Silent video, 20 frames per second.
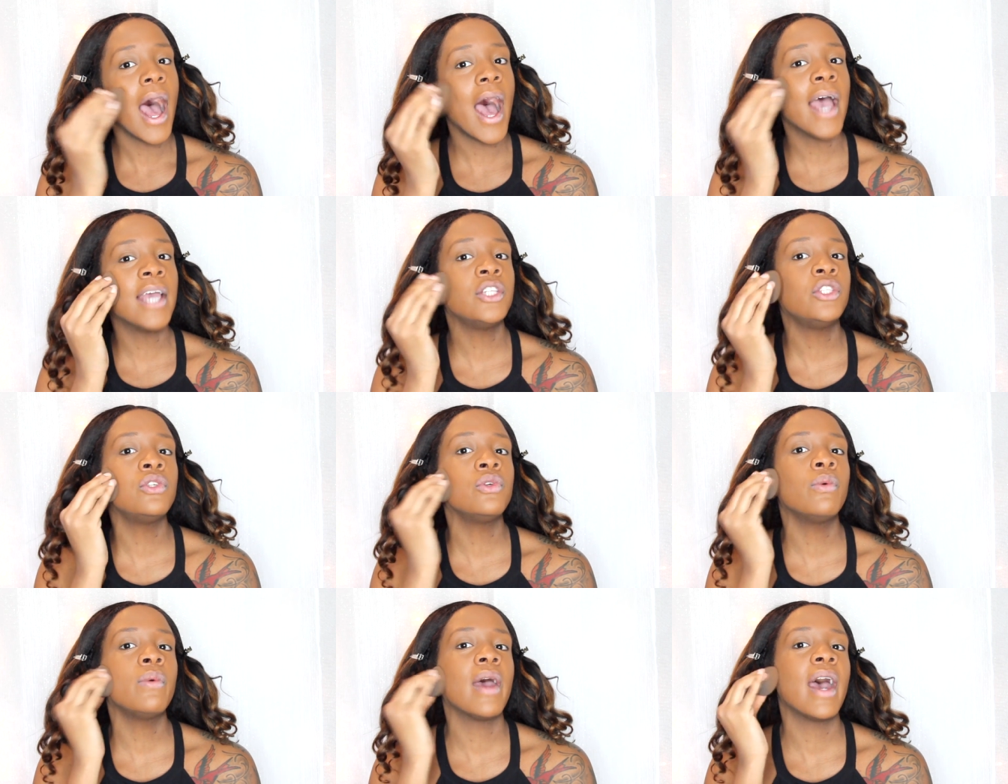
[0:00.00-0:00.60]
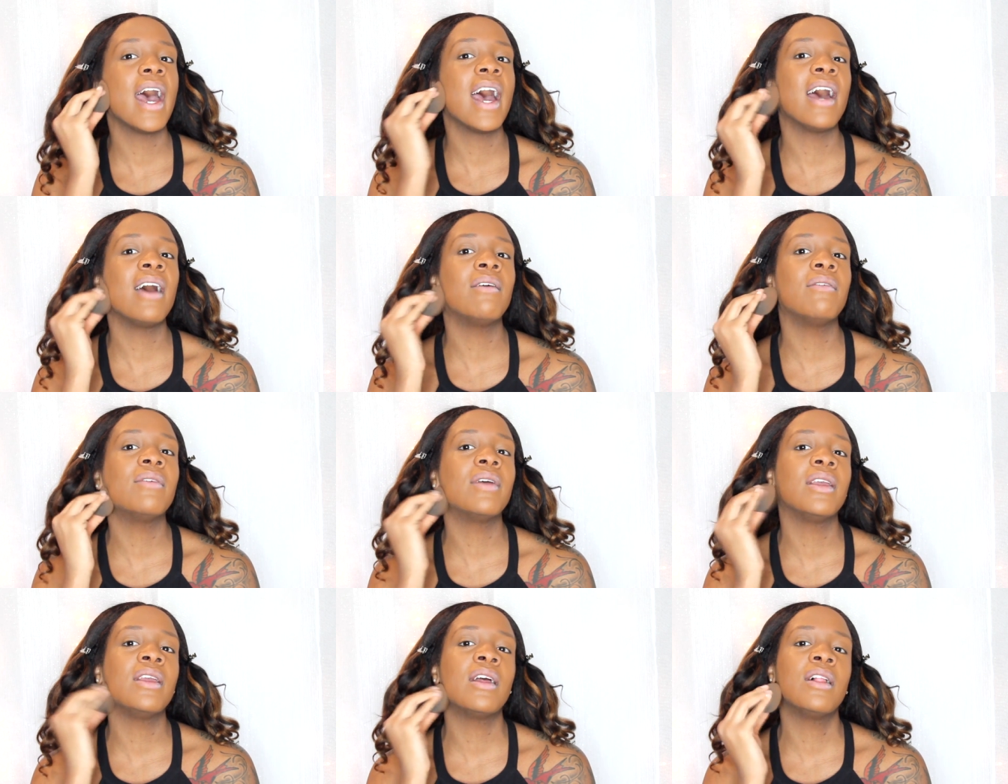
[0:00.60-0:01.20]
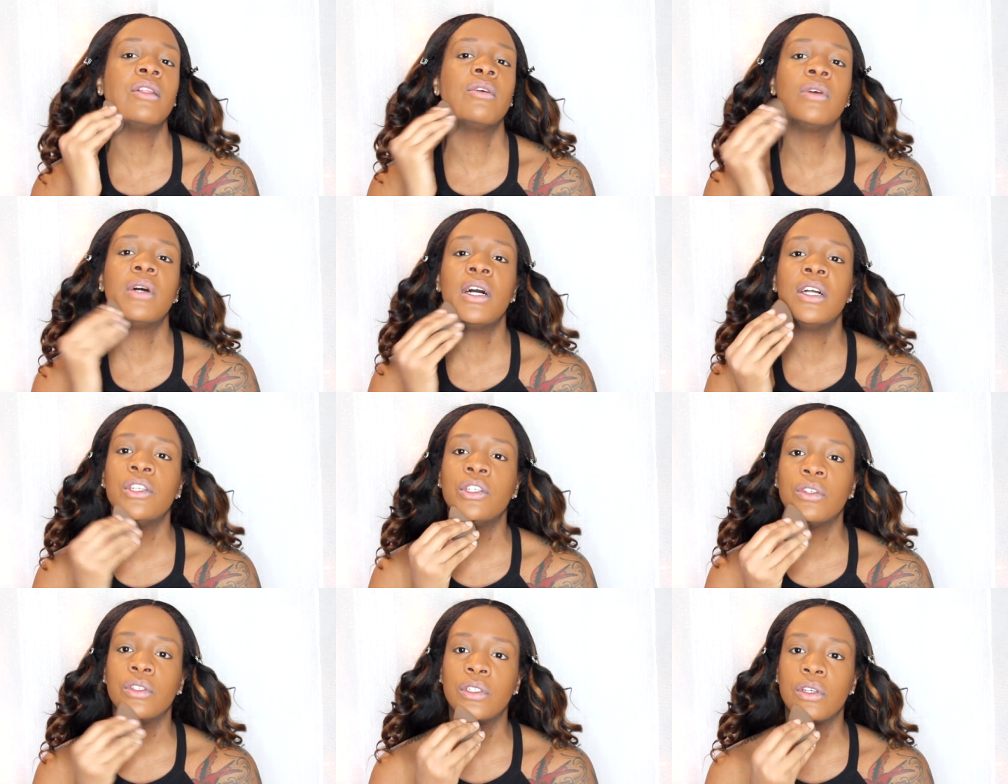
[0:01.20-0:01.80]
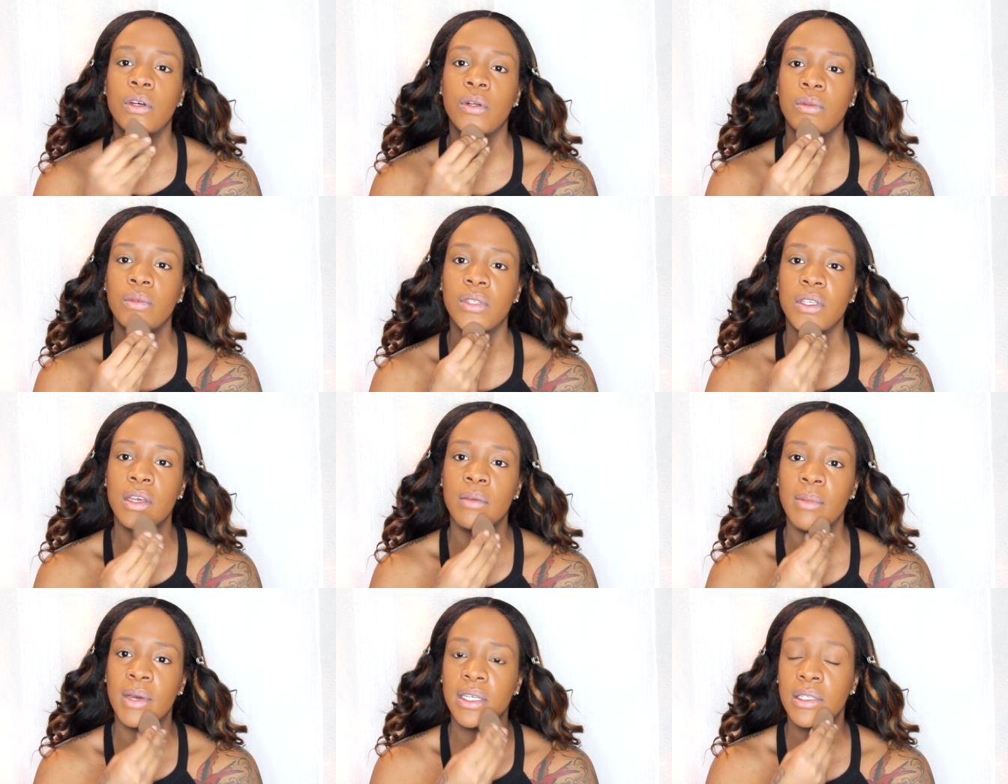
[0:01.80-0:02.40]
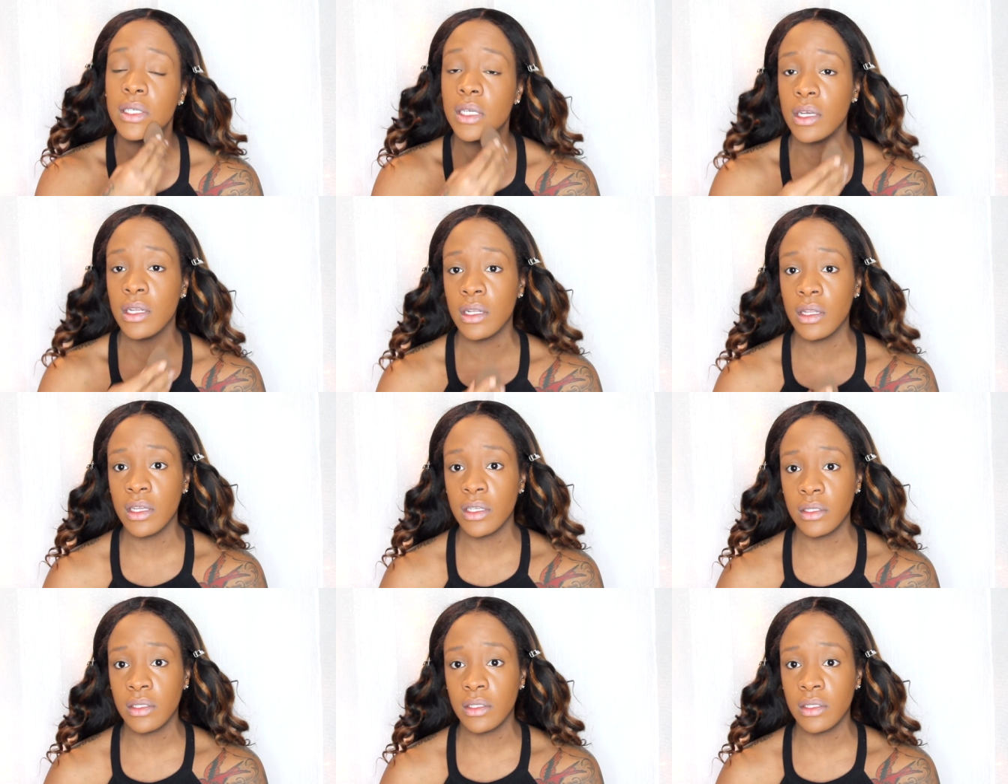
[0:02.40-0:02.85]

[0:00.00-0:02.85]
I do have yellow undertones in my skin.